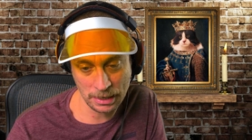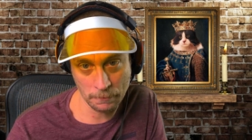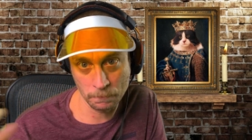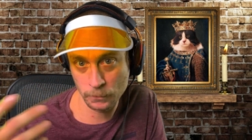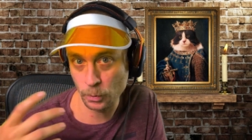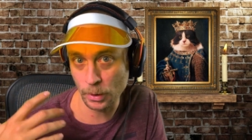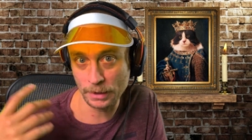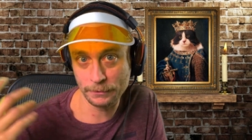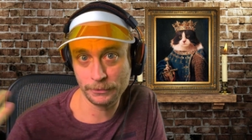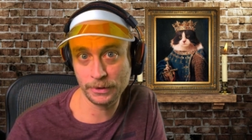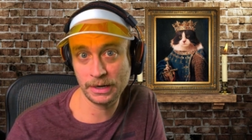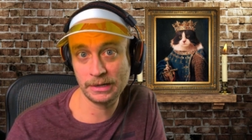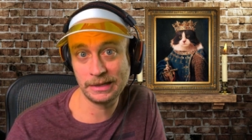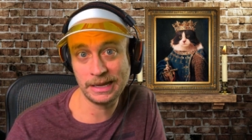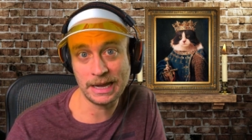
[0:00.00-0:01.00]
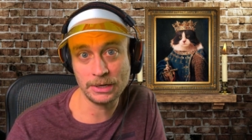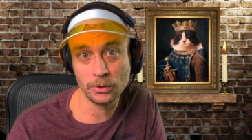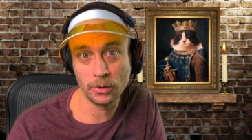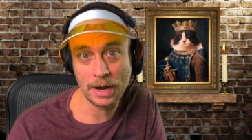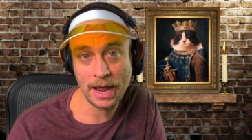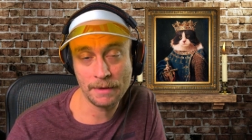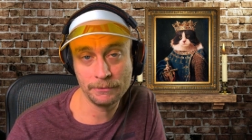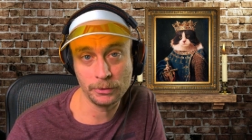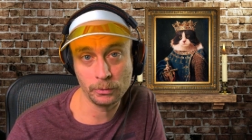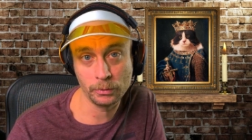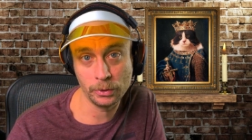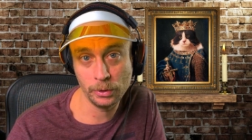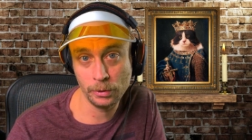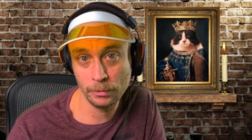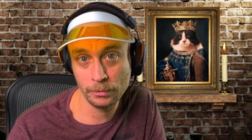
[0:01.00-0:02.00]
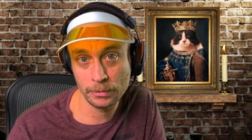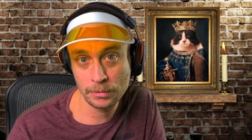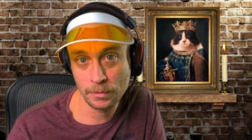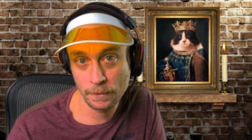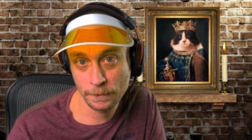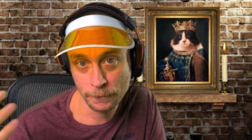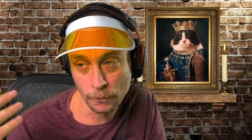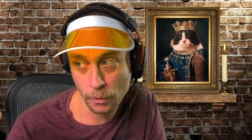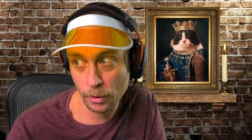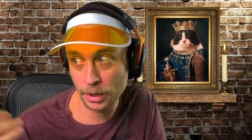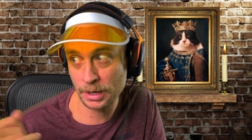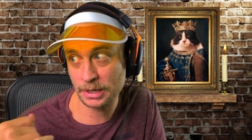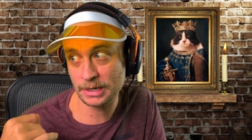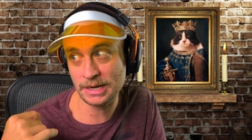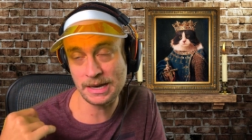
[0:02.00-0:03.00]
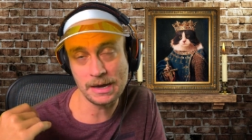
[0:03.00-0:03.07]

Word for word: quite frankly, I don't have the room for it.